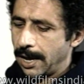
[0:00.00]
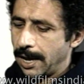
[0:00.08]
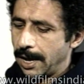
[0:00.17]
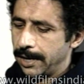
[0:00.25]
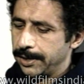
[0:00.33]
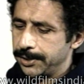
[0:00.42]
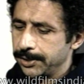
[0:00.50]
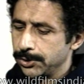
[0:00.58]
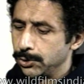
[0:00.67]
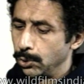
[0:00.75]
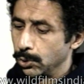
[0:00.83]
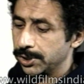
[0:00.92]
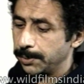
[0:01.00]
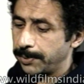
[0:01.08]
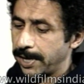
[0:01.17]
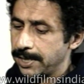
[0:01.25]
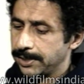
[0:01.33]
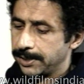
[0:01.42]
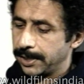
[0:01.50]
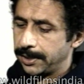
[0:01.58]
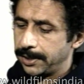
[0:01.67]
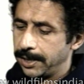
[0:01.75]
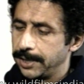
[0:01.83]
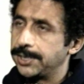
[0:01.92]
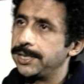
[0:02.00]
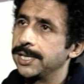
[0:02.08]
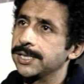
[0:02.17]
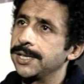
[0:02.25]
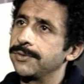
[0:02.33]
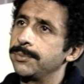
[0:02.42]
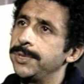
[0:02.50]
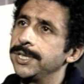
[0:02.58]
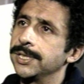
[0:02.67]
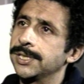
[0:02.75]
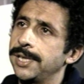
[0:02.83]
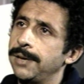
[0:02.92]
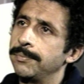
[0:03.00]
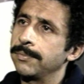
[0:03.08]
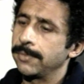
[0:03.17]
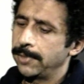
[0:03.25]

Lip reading: And it is no surprise that NSD has never been the same.